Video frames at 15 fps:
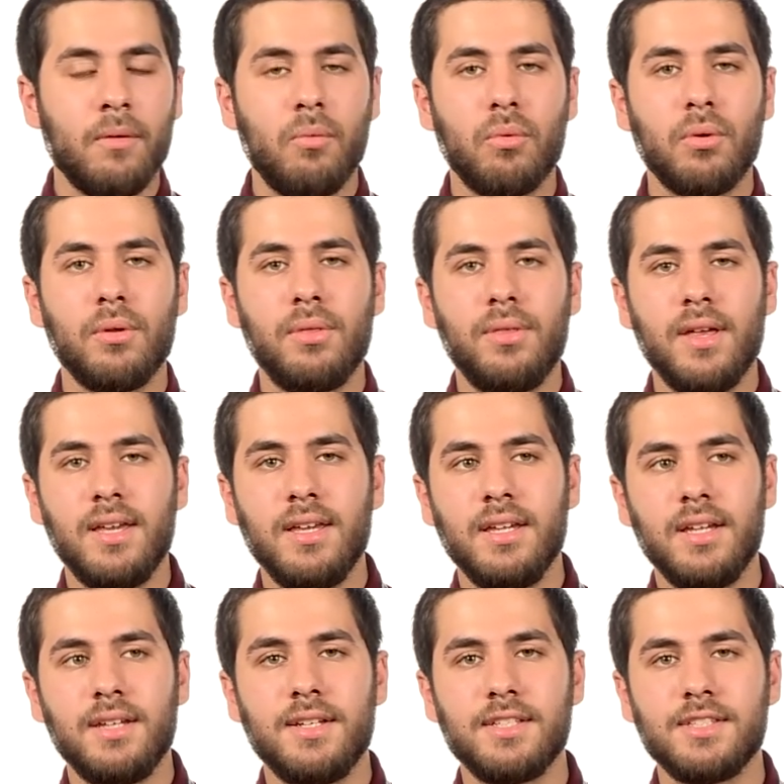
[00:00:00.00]
Were they
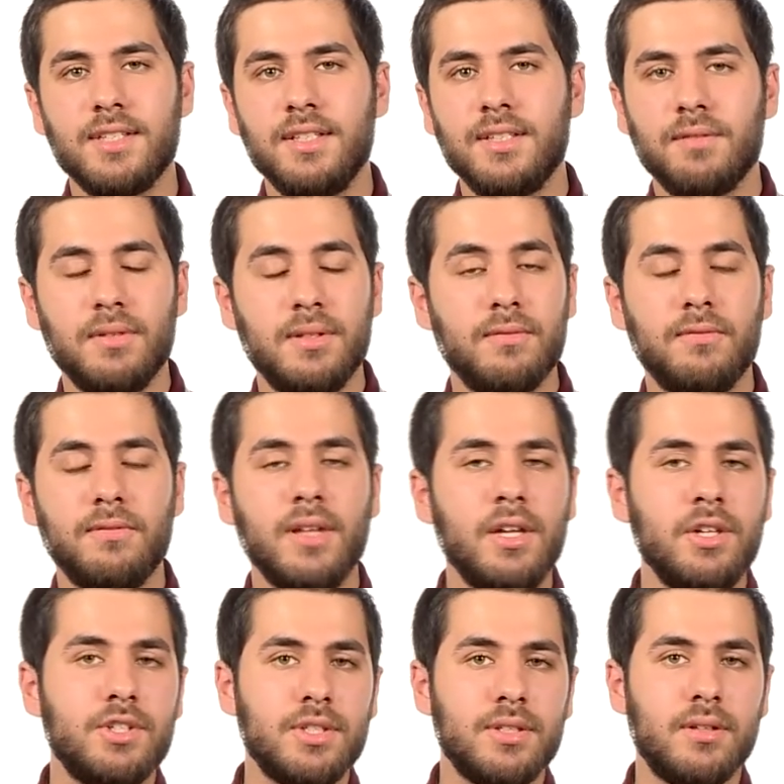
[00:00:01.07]
in a state of
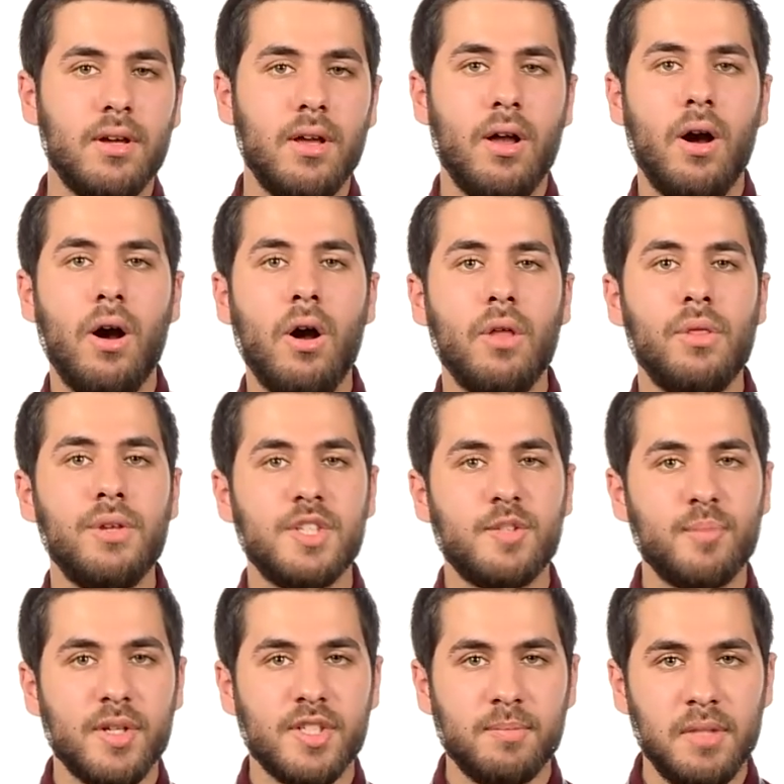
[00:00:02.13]
inflation? All these
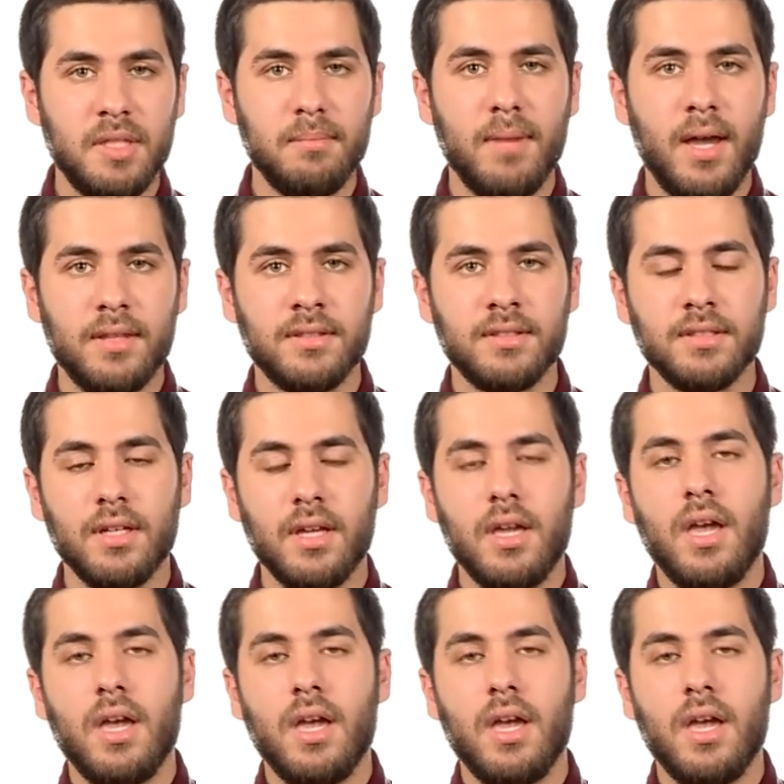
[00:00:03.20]
must be met.